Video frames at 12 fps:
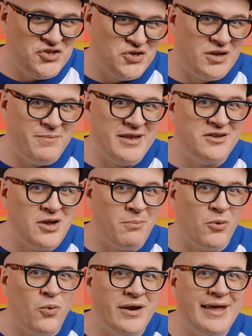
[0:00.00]
should have been, a
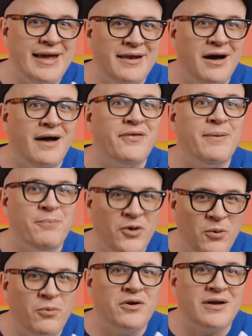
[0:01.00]
number one hit on the
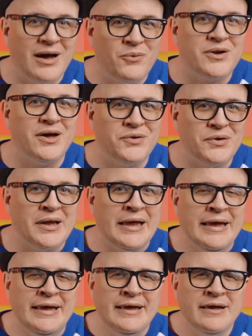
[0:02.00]
Billboard Hot one hundred,
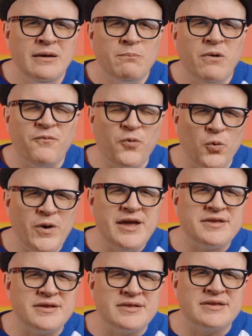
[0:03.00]
but for
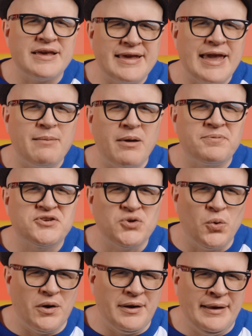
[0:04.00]
reasons it came up
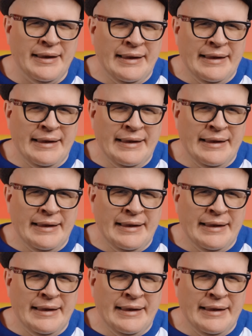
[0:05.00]
short.